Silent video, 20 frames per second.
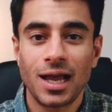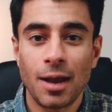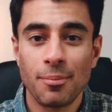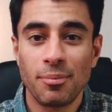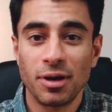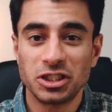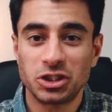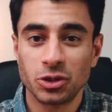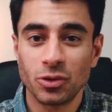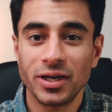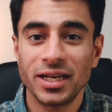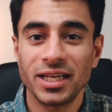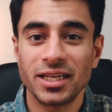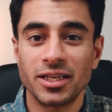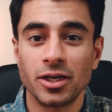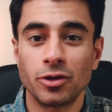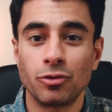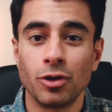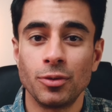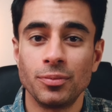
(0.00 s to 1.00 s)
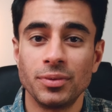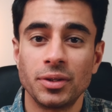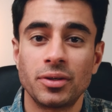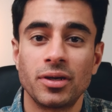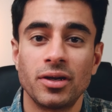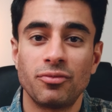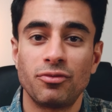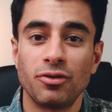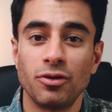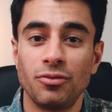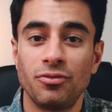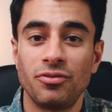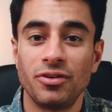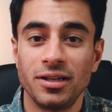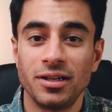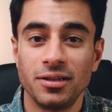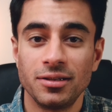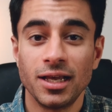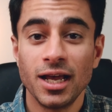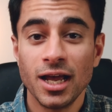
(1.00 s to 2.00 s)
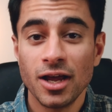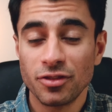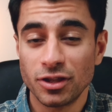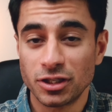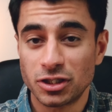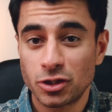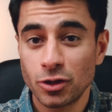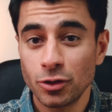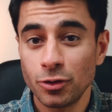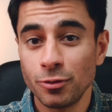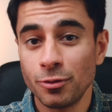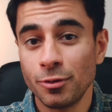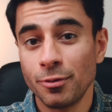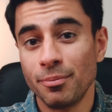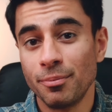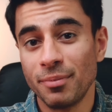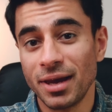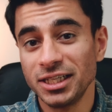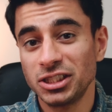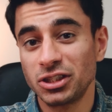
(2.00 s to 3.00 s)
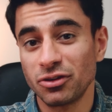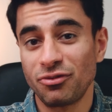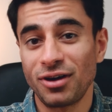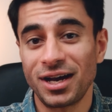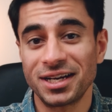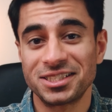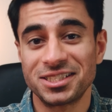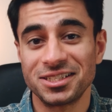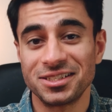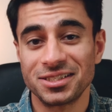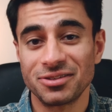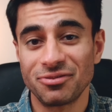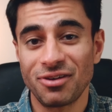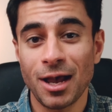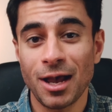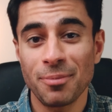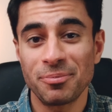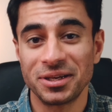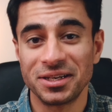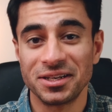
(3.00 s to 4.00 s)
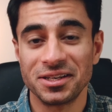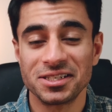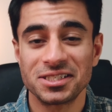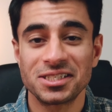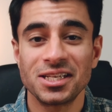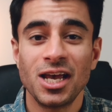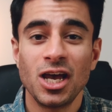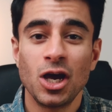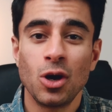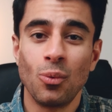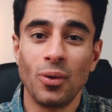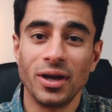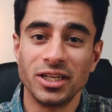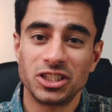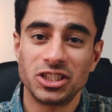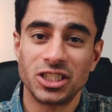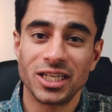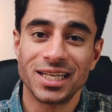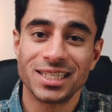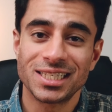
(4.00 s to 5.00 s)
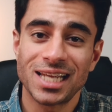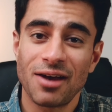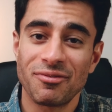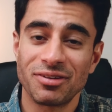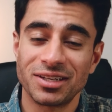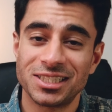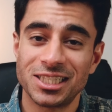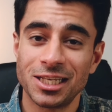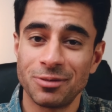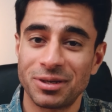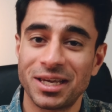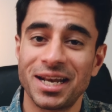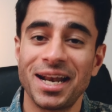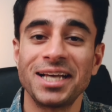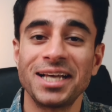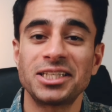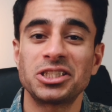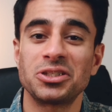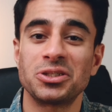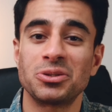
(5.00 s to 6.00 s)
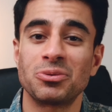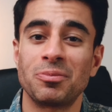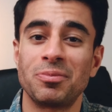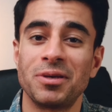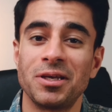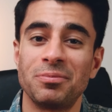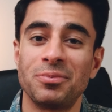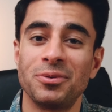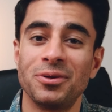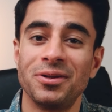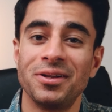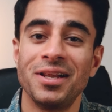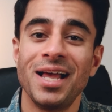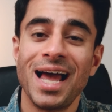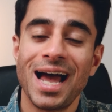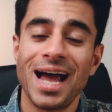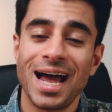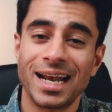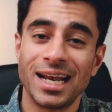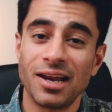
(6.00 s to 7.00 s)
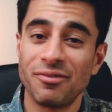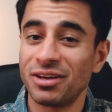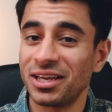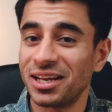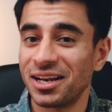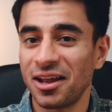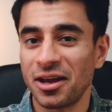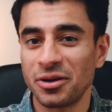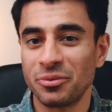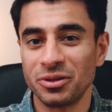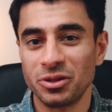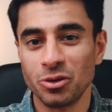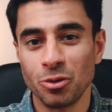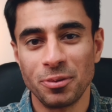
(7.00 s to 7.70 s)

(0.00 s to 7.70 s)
And by joining a group, you can fulfill the two major factors of happiness, which is having deep connections with people and living in line with your